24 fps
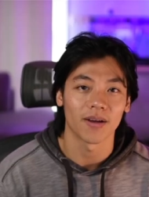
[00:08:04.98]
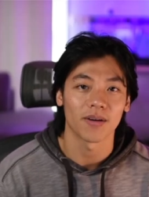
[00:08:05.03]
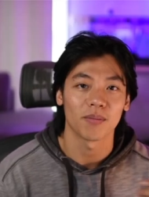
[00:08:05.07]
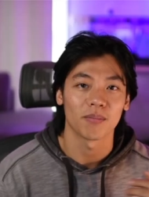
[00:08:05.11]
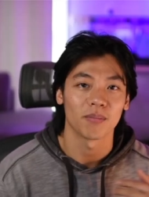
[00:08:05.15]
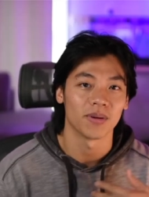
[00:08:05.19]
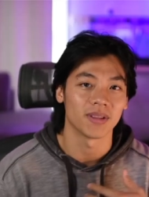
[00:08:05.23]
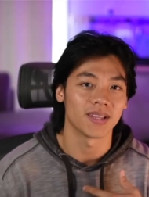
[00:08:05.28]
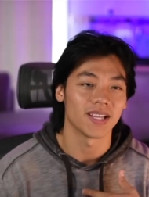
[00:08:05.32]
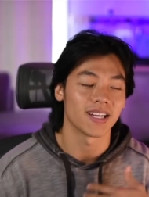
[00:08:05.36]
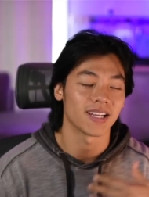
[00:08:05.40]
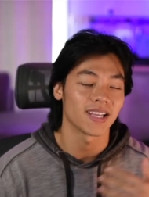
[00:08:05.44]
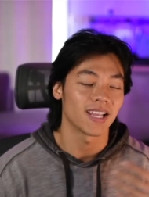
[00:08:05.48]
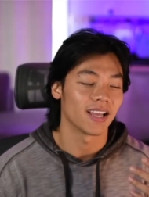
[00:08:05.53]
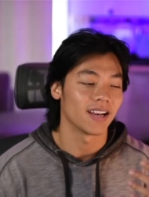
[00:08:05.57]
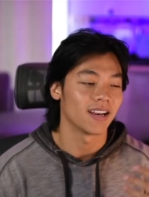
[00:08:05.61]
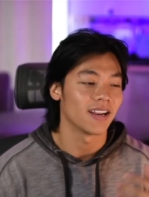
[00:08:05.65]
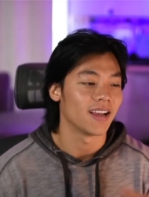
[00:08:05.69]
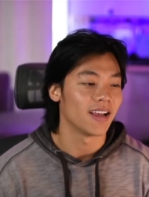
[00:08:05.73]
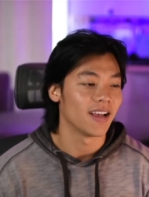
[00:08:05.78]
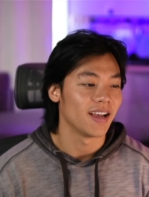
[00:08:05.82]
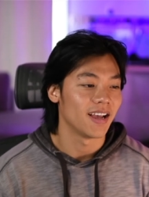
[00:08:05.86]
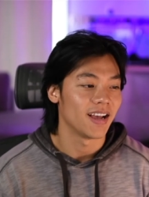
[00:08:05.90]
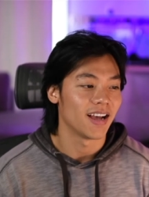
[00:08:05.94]
But then again,
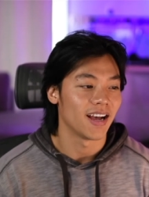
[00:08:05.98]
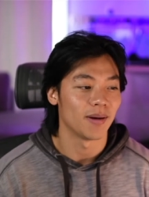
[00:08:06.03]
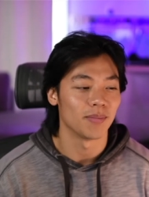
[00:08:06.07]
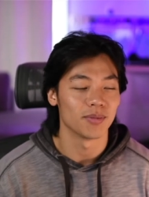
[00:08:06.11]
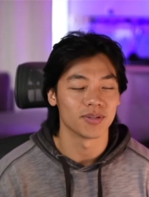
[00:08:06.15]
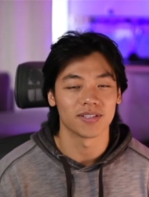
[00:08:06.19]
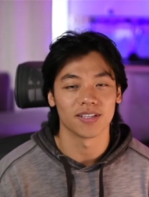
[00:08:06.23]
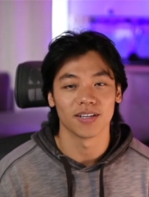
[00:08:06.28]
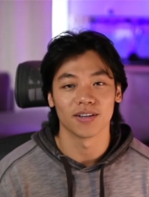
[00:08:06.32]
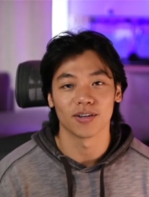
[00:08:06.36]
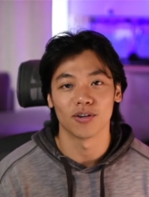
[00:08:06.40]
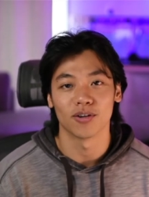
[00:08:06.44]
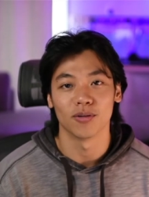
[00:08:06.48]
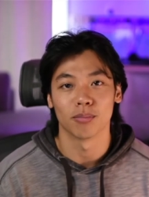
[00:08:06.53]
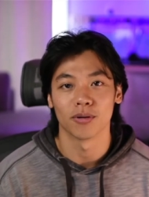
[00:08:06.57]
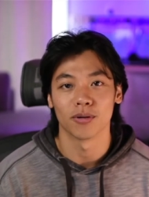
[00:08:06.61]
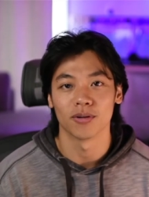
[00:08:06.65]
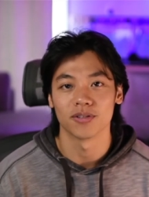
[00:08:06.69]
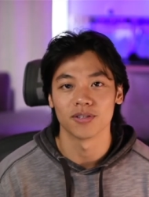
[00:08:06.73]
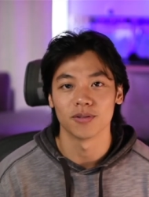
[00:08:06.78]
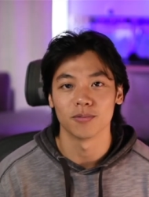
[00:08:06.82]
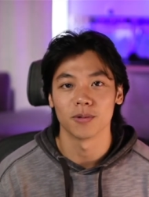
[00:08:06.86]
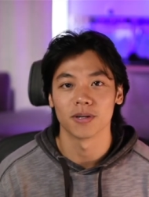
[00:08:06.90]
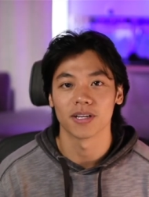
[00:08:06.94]
I'm a cynical
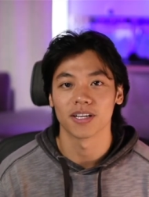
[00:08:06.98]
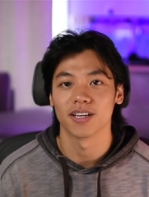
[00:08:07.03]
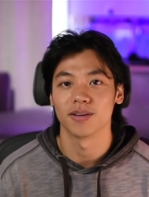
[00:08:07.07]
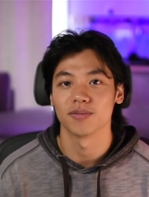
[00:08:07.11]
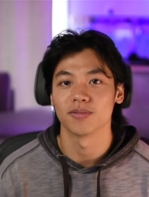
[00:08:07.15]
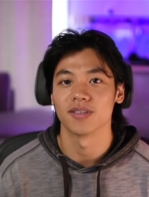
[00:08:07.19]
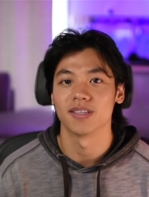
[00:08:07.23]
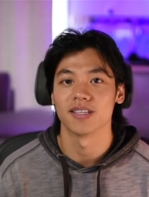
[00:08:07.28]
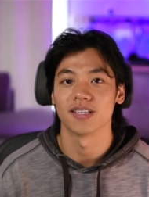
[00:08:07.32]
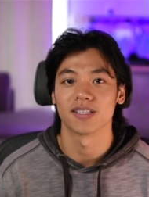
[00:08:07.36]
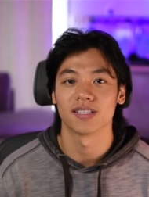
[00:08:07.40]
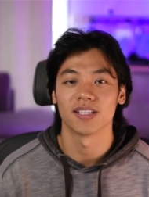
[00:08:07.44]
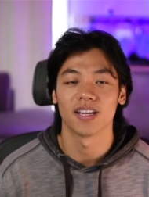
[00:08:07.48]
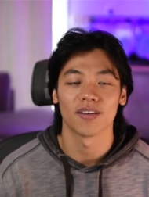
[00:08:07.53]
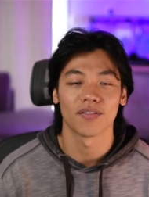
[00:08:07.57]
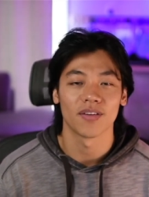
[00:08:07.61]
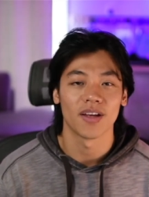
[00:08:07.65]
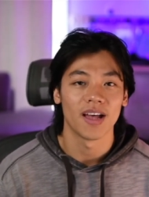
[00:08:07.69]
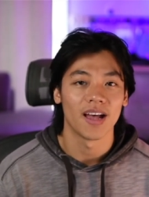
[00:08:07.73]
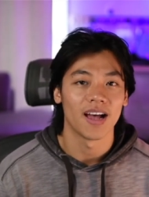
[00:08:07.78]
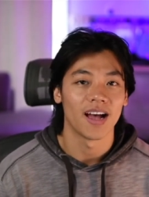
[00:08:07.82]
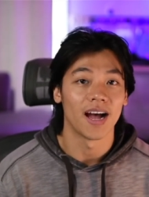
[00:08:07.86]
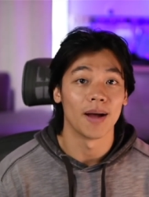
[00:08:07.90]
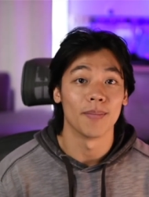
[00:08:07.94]
person when it comes to this stuff.
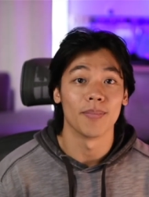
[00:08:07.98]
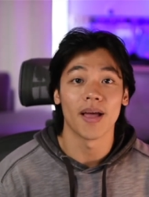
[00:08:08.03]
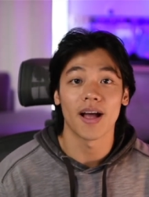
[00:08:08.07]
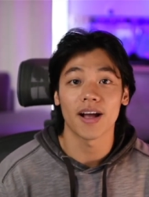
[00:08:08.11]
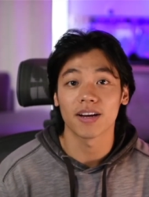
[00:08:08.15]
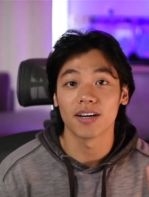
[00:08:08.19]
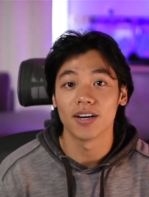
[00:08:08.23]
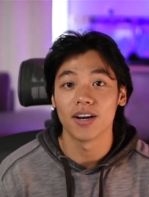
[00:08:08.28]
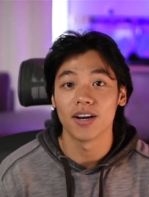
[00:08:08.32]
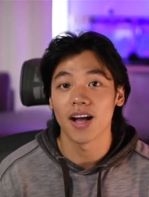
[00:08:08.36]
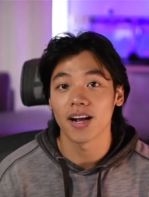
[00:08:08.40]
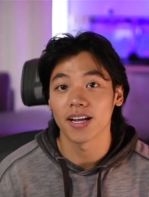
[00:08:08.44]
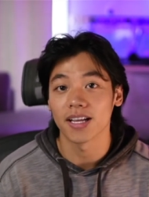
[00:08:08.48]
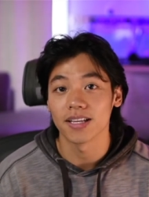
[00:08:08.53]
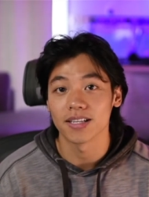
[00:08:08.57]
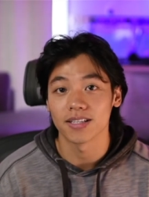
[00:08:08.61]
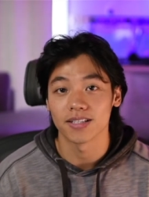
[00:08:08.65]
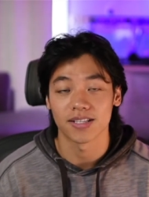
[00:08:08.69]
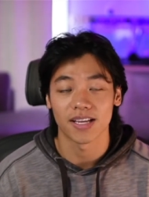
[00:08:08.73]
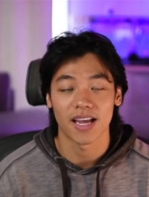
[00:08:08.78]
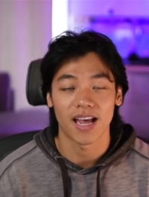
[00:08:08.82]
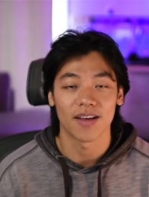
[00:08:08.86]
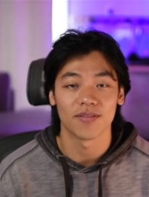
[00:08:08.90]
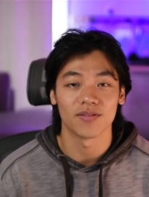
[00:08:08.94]
I'm not gonna knock it because
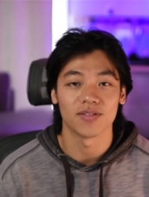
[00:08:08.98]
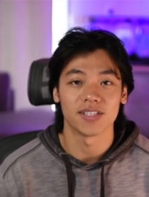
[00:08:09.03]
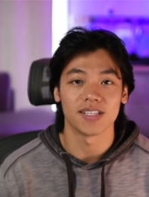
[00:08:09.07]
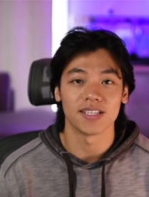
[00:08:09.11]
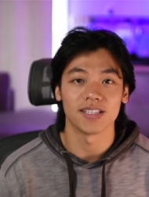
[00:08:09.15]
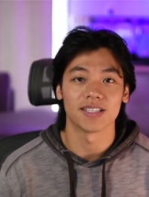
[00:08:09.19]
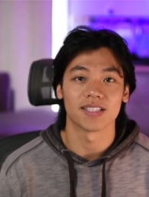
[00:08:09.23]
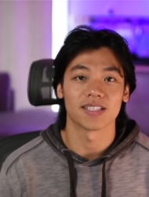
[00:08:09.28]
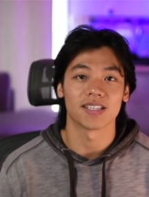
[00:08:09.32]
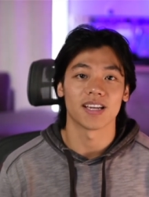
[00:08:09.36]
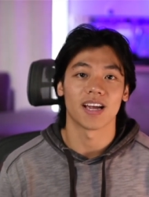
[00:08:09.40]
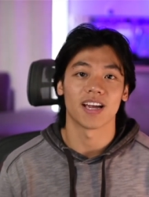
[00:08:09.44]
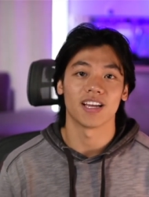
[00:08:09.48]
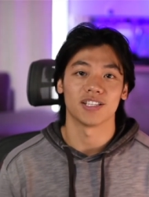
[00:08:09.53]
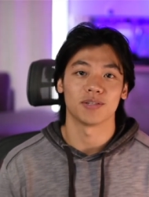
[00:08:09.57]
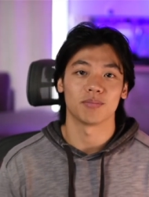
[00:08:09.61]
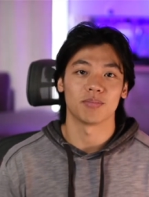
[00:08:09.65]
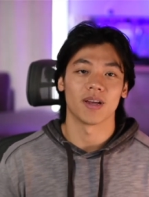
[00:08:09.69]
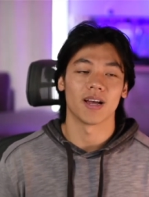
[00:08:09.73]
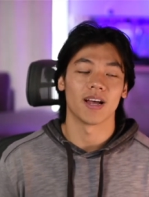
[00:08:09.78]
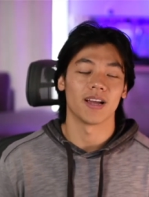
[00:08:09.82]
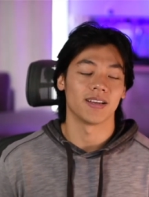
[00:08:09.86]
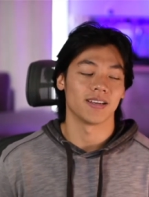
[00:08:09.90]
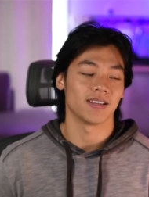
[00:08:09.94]
I haven't seen the science
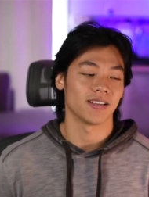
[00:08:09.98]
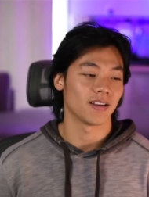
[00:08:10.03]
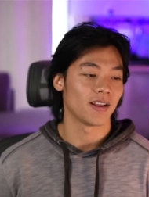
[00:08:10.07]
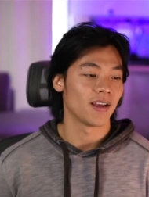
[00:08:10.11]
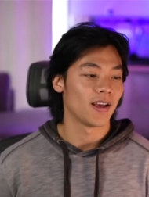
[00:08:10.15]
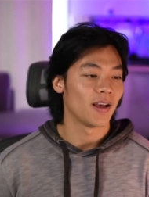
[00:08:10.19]
behind it.